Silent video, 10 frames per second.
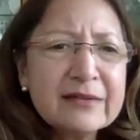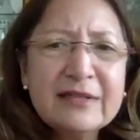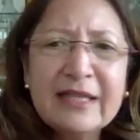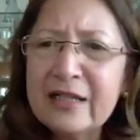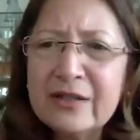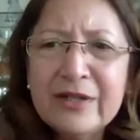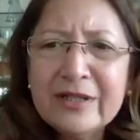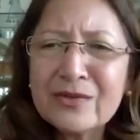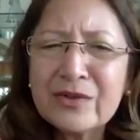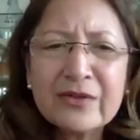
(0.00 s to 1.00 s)

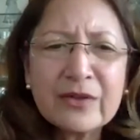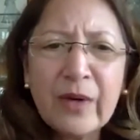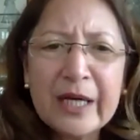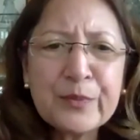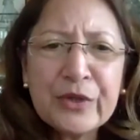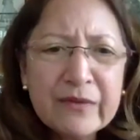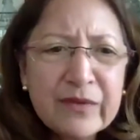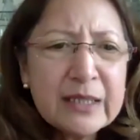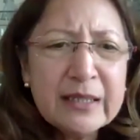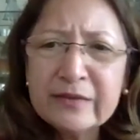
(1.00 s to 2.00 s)
salaries were quite
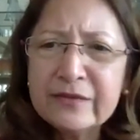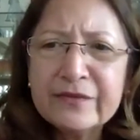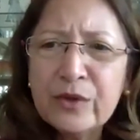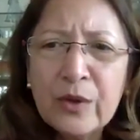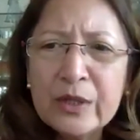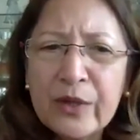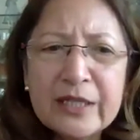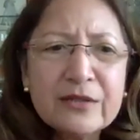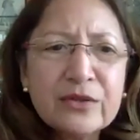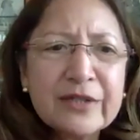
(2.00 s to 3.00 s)
prohibitive. No one
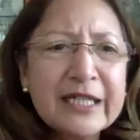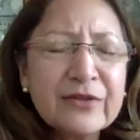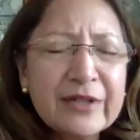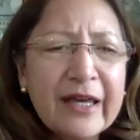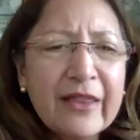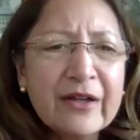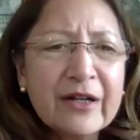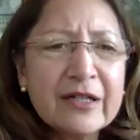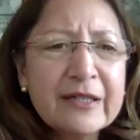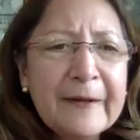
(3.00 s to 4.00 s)
wanted to get
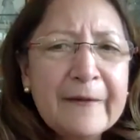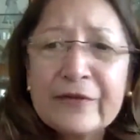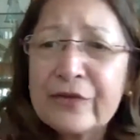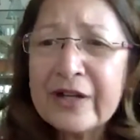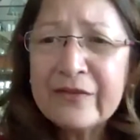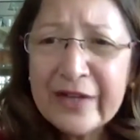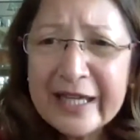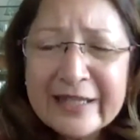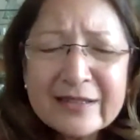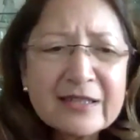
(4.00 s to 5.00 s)
together for
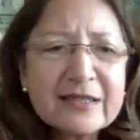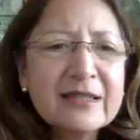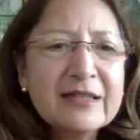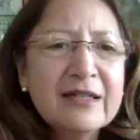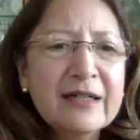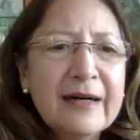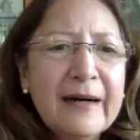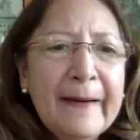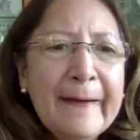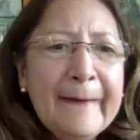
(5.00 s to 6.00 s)
events.
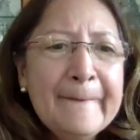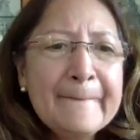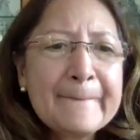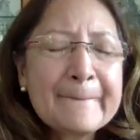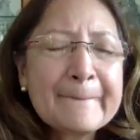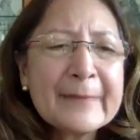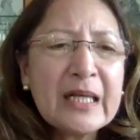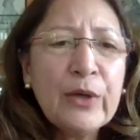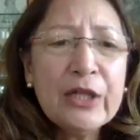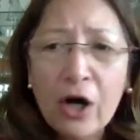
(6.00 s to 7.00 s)

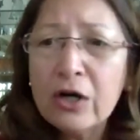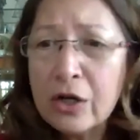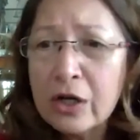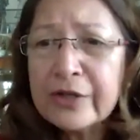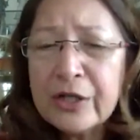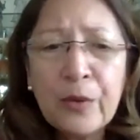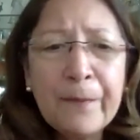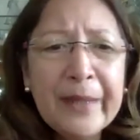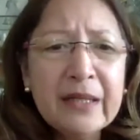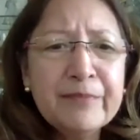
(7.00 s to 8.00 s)
When Hong Kong
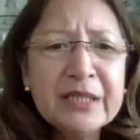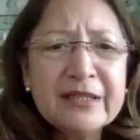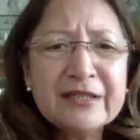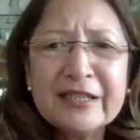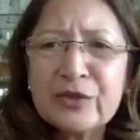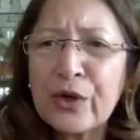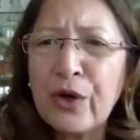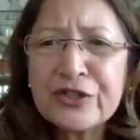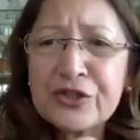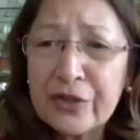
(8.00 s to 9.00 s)
reopened, businesses were all
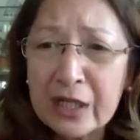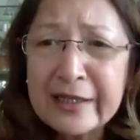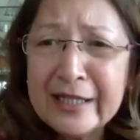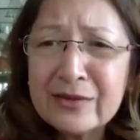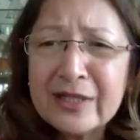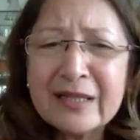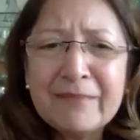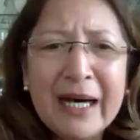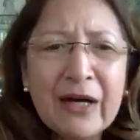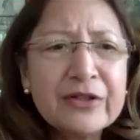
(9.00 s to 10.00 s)
struggling to get
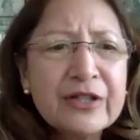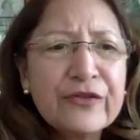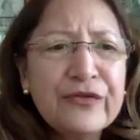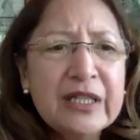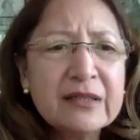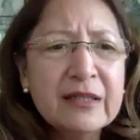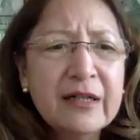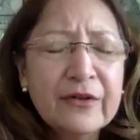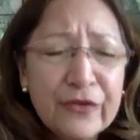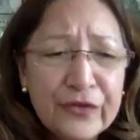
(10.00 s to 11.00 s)
back on their feet.
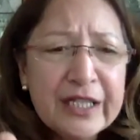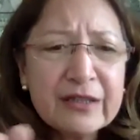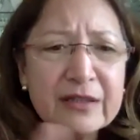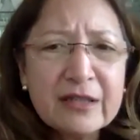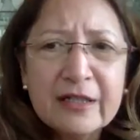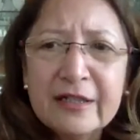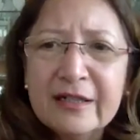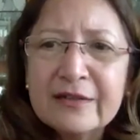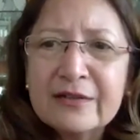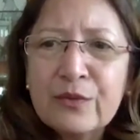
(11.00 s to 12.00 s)

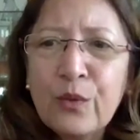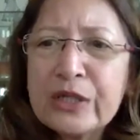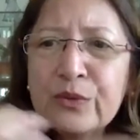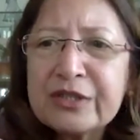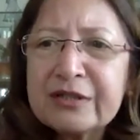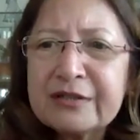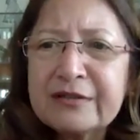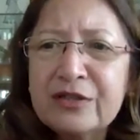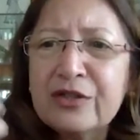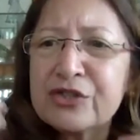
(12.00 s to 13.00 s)
What was,
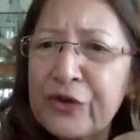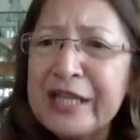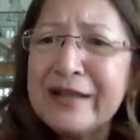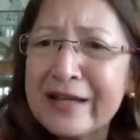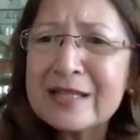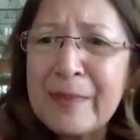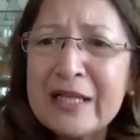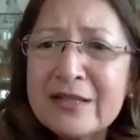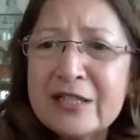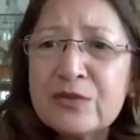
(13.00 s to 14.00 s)
training
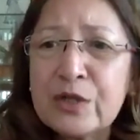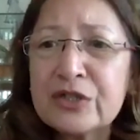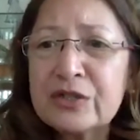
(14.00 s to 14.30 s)
expenses, because